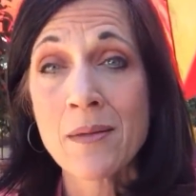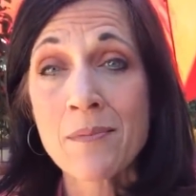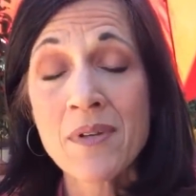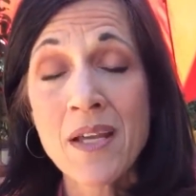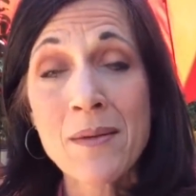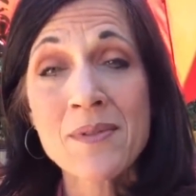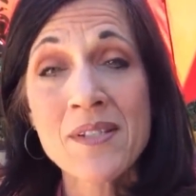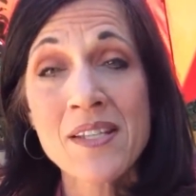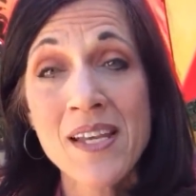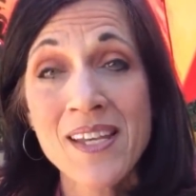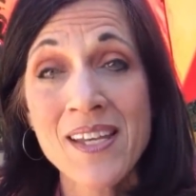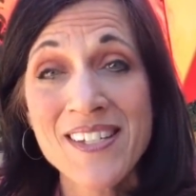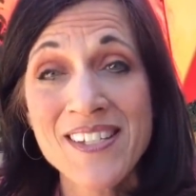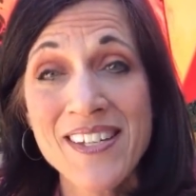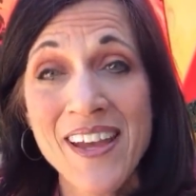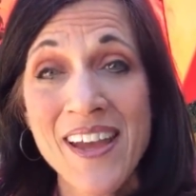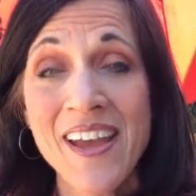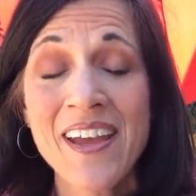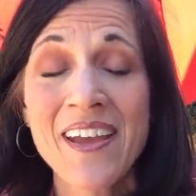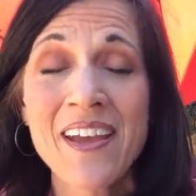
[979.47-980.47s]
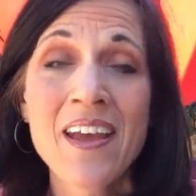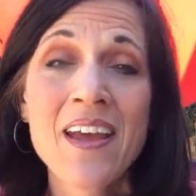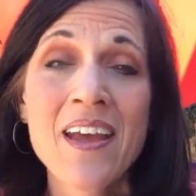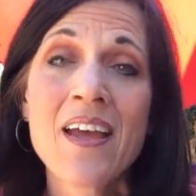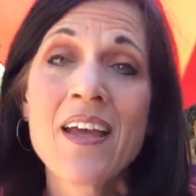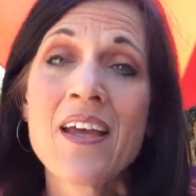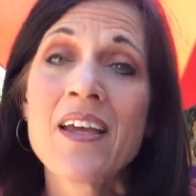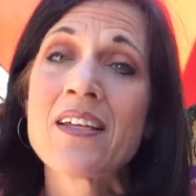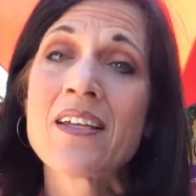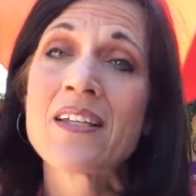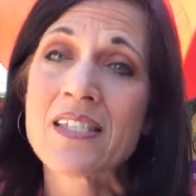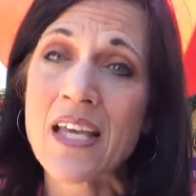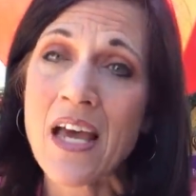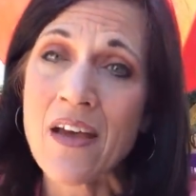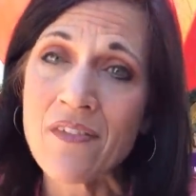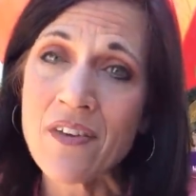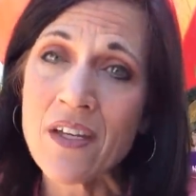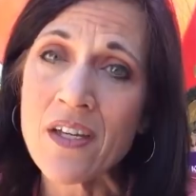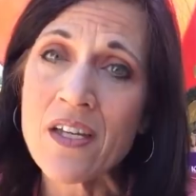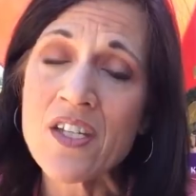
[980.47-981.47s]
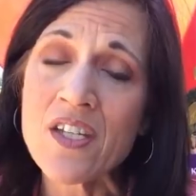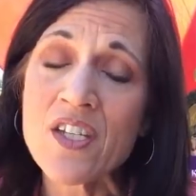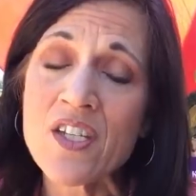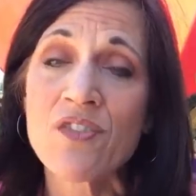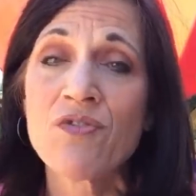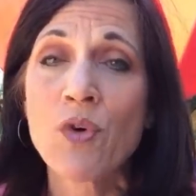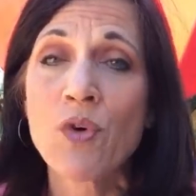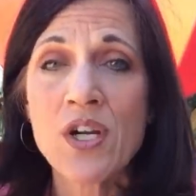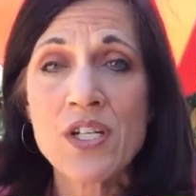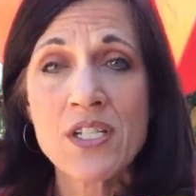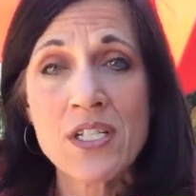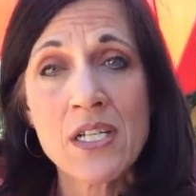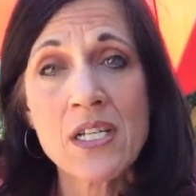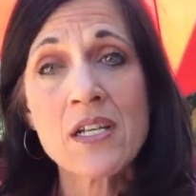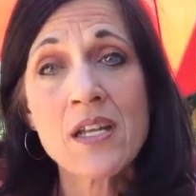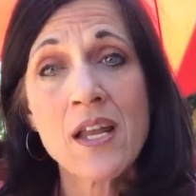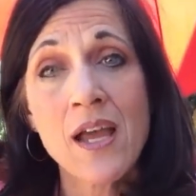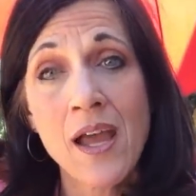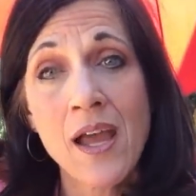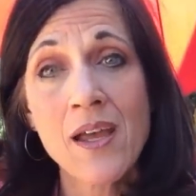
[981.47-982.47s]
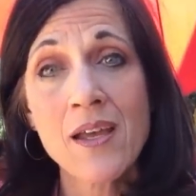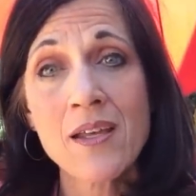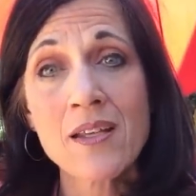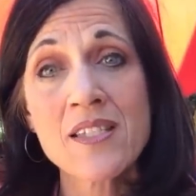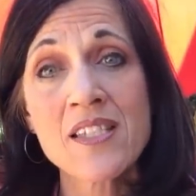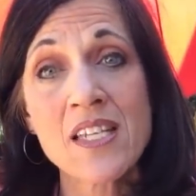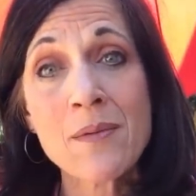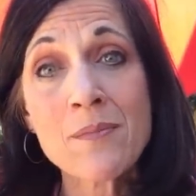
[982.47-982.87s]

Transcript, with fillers: Sometimes they can take 7 to 14 days.